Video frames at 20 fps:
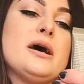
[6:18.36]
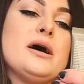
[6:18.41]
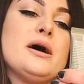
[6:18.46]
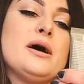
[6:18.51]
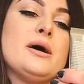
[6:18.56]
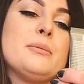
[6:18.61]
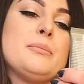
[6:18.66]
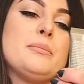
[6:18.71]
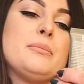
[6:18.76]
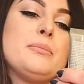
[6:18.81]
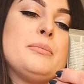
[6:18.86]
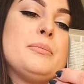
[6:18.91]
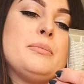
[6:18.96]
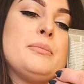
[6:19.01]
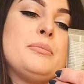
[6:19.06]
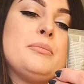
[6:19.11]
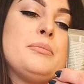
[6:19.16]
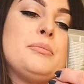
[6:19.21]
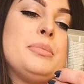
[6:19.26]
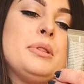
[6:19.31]
uh,
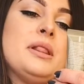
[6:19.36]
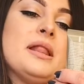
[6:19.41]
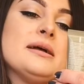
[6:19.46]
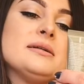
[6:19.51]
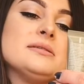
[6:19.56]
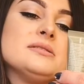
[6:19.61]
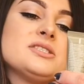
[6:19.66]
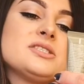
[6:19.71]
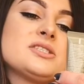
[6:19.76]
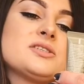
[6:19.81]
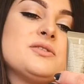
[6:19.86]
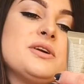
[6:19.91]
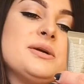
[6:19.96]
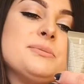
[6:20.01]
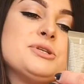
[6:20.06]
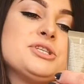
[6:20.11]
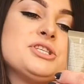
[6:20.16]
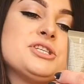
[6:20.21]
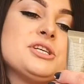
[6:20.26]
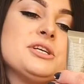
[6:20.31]

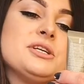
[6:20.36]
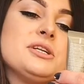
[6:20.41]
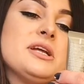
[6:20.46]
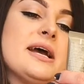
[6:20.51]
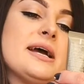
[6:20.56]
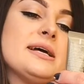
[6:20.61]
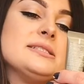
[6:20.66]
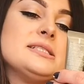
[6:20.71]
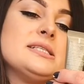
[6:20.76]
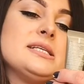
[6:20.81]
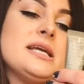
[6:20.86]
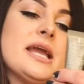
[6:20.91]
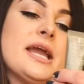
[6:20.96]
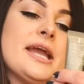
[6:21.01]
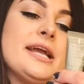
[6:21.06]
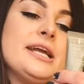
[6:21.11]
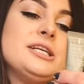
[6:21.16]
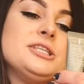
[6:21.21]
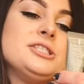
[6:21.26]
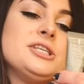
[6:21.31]
Plantscription
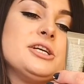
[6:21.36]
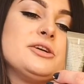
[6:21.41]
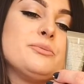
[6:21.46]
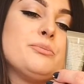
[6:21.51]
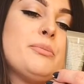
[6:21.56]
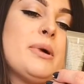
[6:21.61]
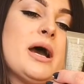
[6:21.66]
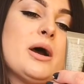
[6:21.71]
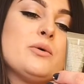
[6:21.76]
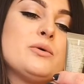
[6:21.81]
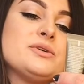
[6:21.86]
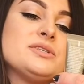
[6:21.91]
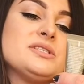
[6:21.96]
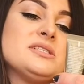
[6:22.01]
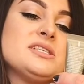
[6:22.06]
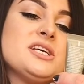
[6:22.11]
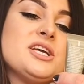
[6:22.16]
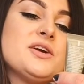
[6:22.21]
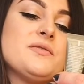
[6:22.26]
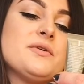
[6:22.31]
anti-aging power
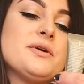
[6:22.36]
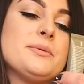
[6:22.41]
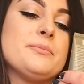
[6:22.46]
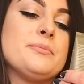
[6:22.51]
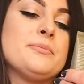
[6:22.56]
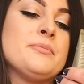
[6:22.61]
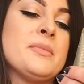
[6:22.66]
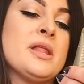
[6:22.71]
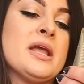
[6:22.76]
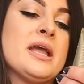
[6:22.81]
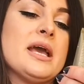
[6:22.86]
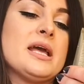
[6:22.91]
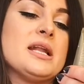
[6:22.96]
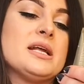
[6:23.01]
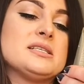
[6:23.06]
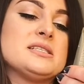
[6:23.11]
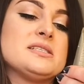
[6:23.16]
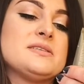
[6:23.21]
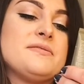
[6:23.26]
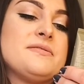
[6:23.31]
serum and
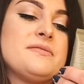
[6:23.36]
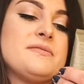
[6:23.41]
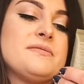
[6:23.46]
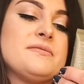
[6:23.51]
that's